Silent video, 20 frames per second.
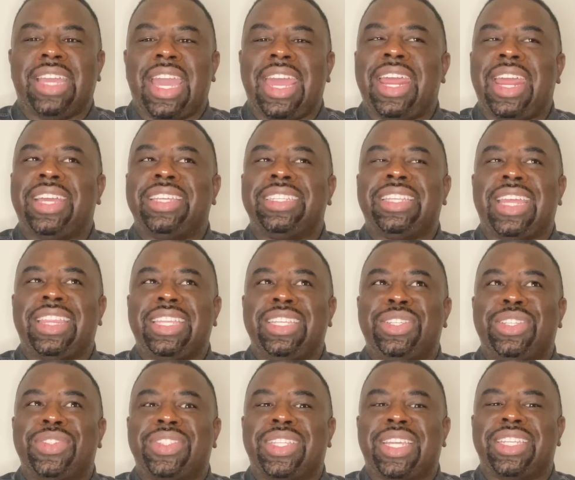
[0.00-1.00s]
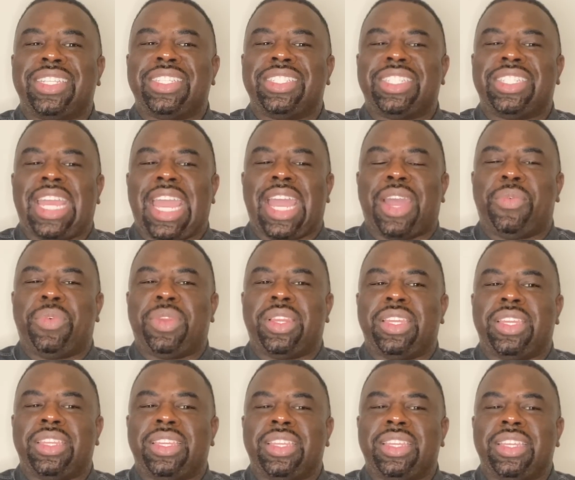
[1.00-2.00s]
And I think she was saying
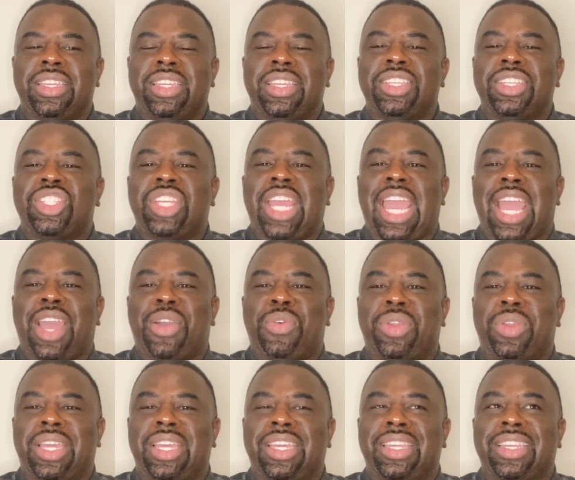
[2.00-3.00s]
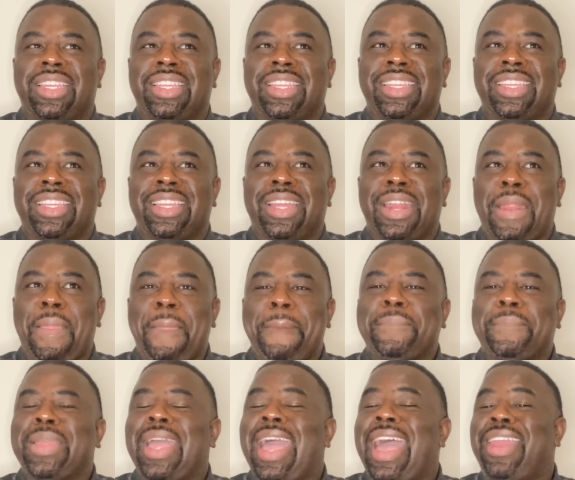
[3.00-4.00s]
Jacqueline.
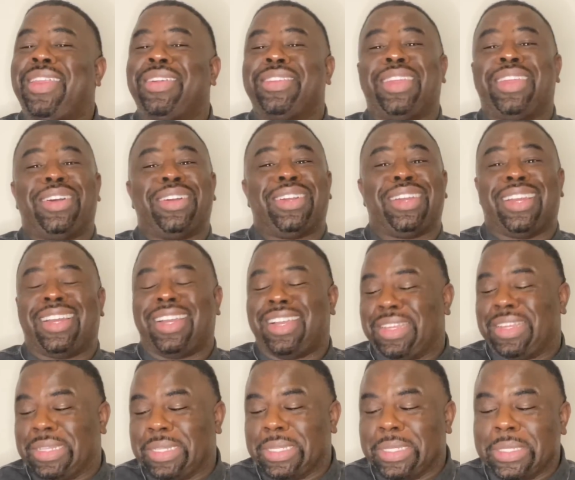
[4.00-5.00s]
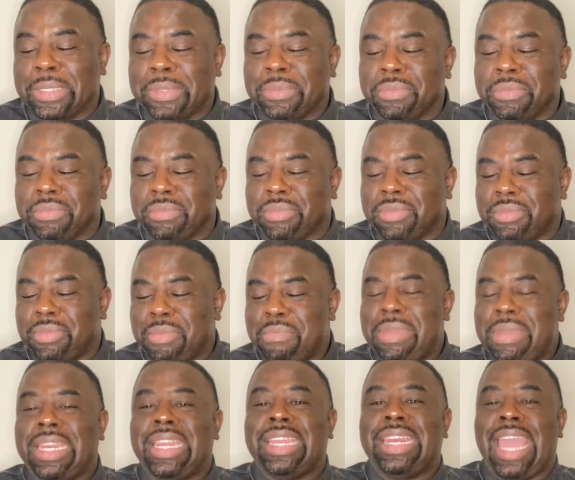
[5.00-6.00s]
I don't know, girl.
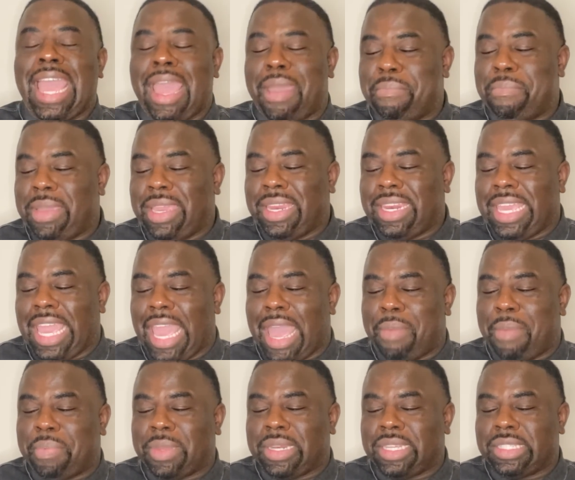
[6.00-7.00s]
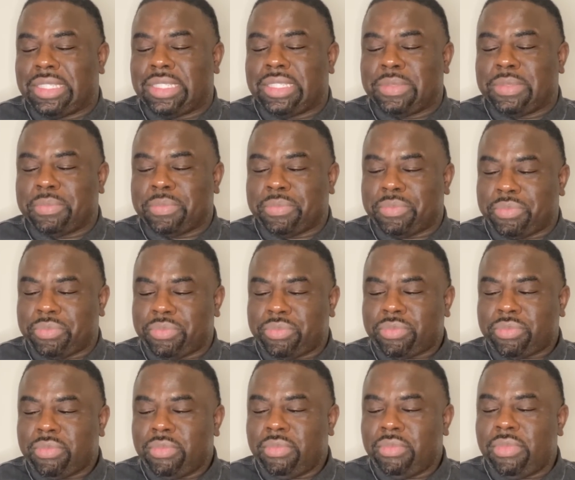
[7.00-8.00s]
Minneapolis.
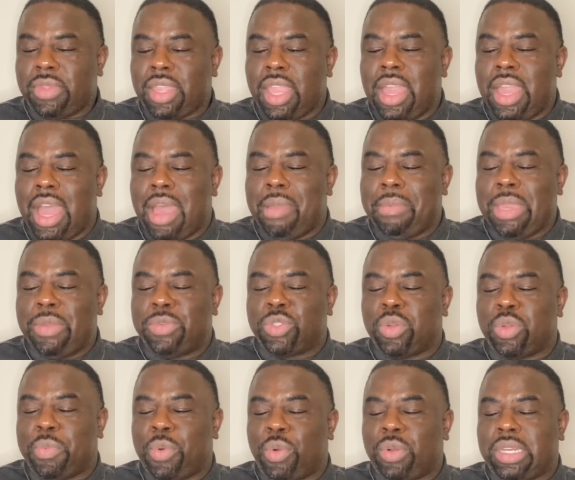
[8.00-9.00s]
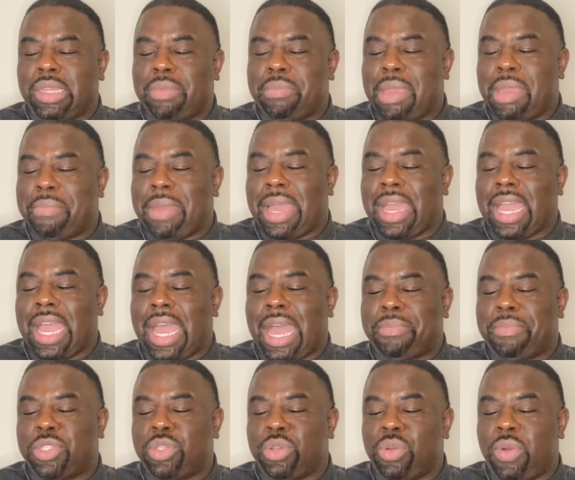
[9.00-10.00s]
He was reportedly met by
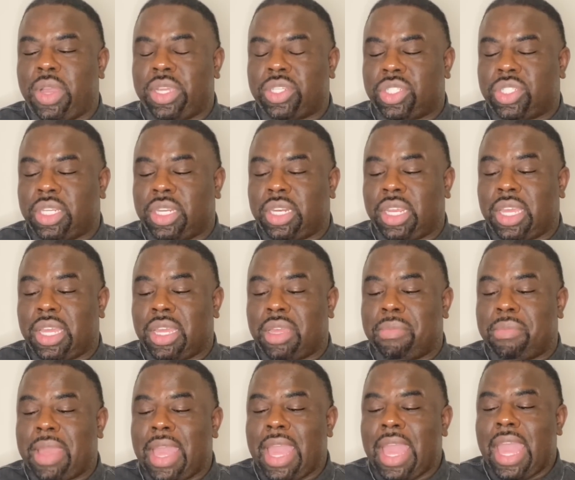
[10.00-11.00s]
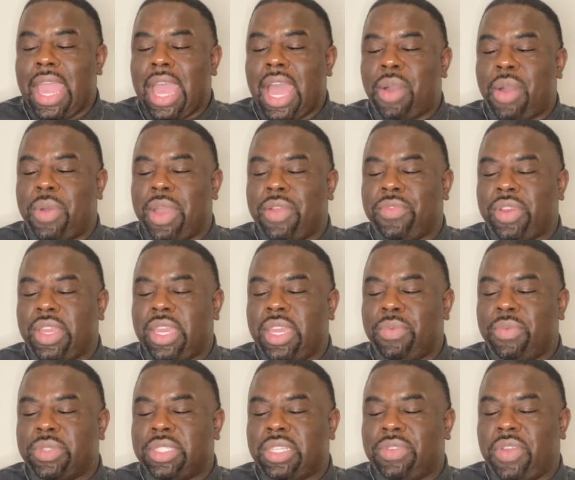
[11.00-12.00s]
cops who questioned him. However, he
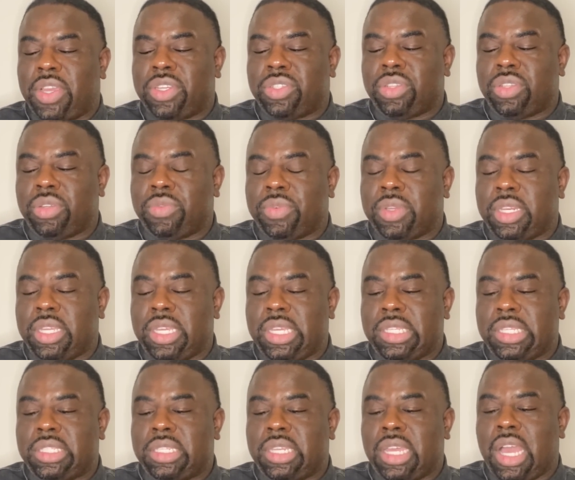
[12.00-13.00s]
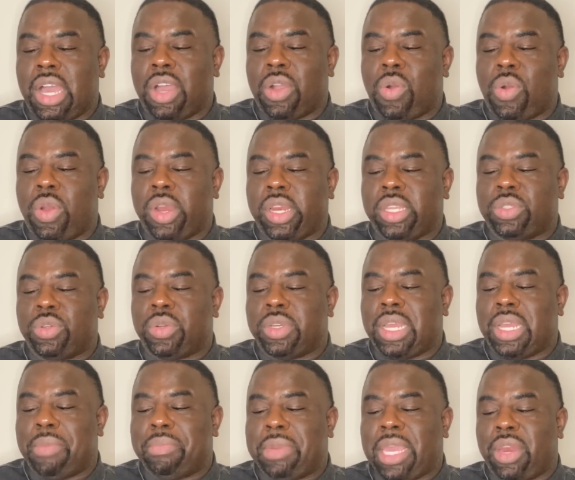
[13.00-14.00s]
was eventually released. According to an
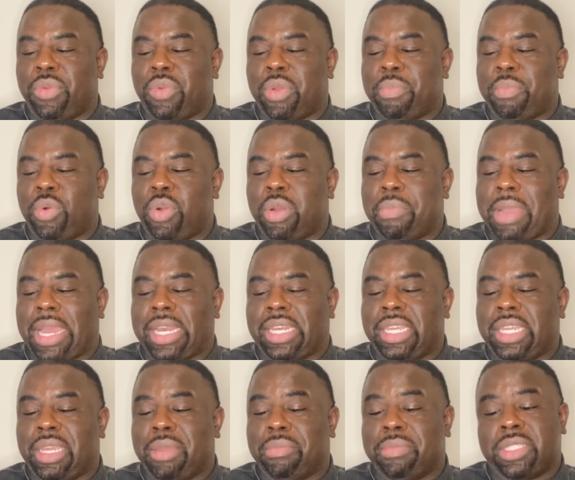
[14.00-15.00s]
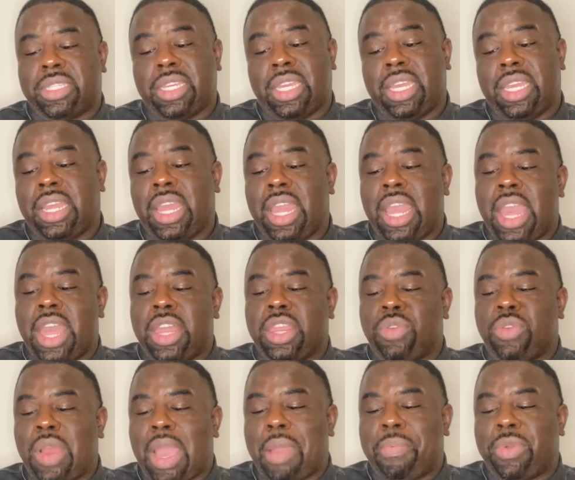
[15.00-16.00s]
updated report by TMZ,
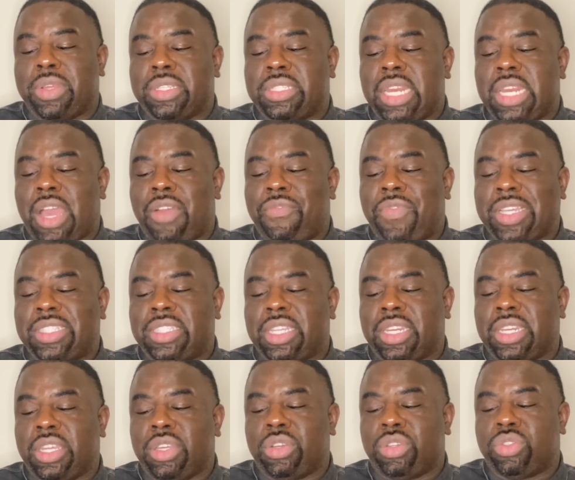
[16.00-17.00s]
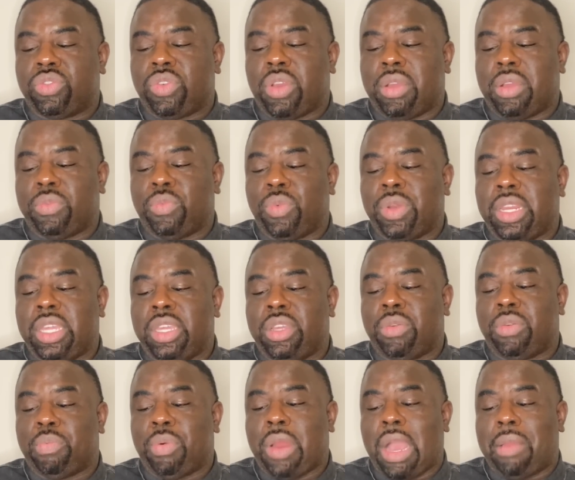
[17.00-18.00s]
the rapper is now facing legal
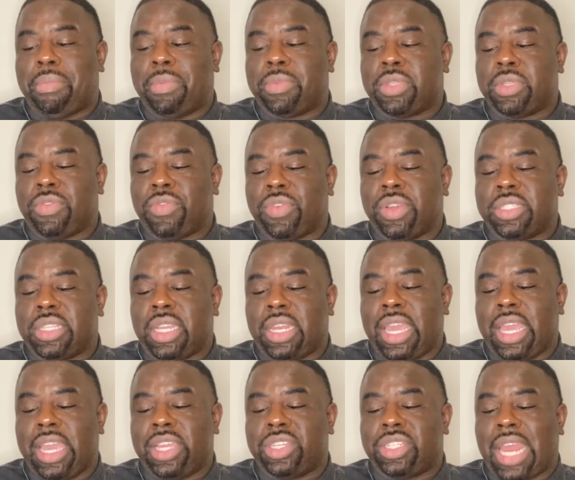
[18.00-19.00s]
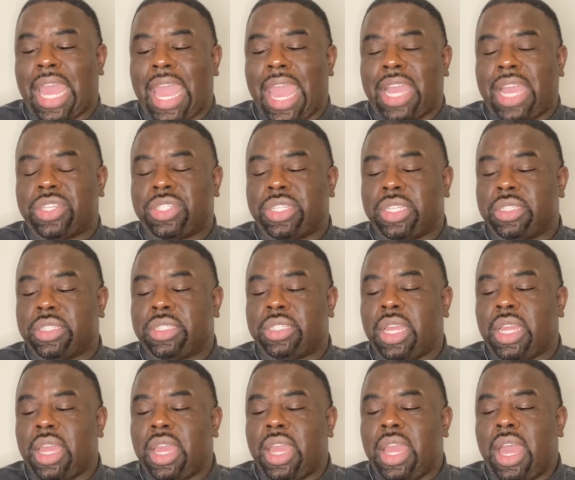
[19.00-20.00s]
problems over his alleged actions.
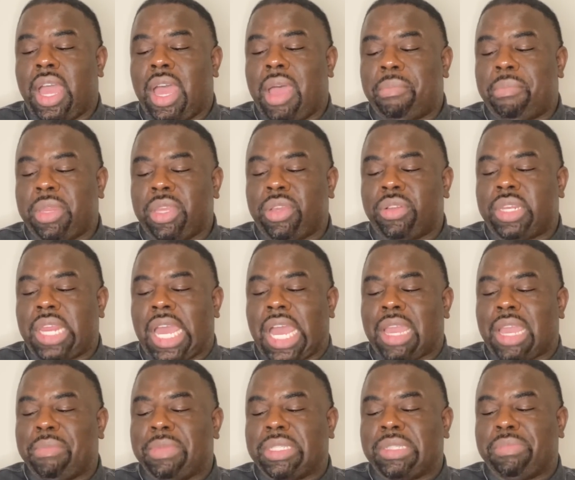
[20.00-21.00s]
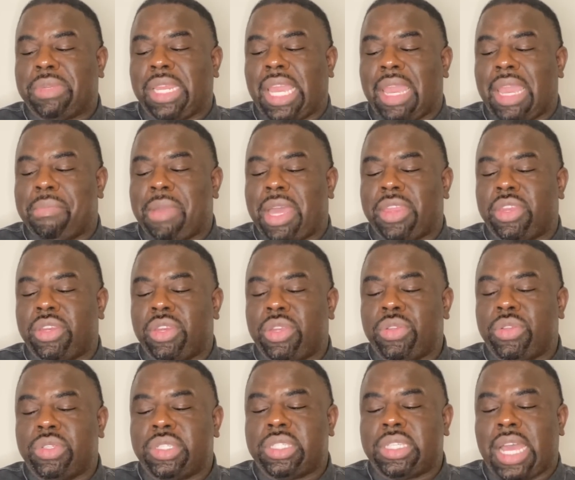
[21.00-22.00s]
Legal documents obtained by the
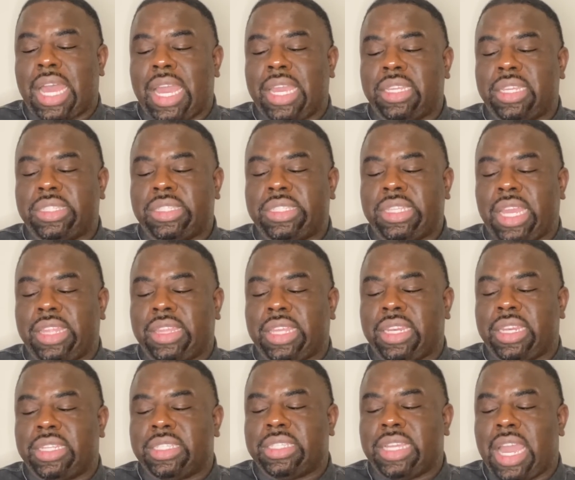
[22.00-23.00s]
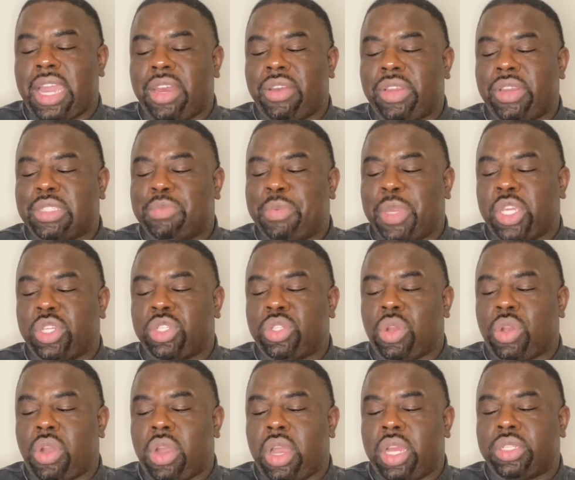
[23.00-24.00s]
news site state that Desiigner is being
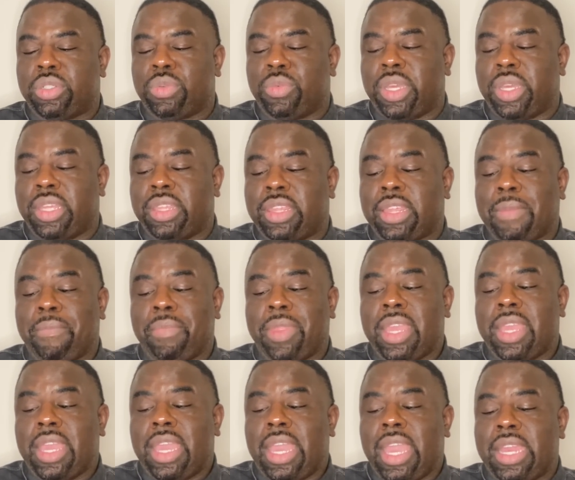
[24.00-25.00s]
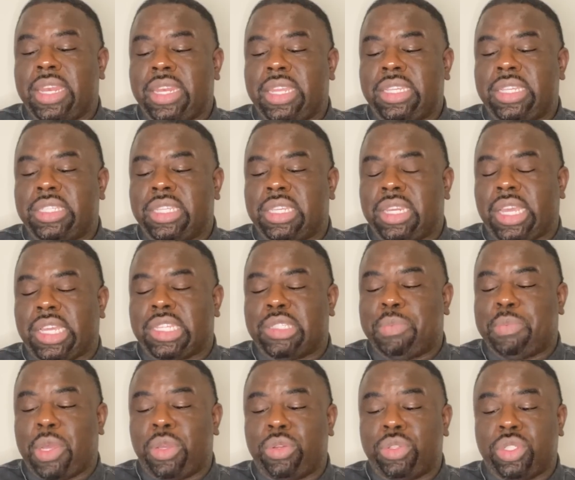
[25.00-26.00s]
charged with indecent
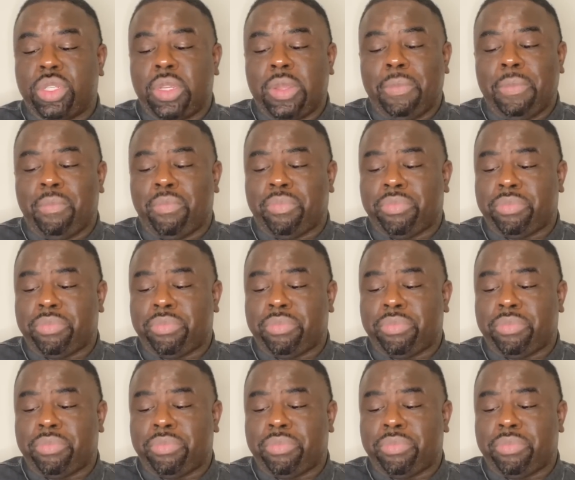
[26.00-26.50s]
exposure.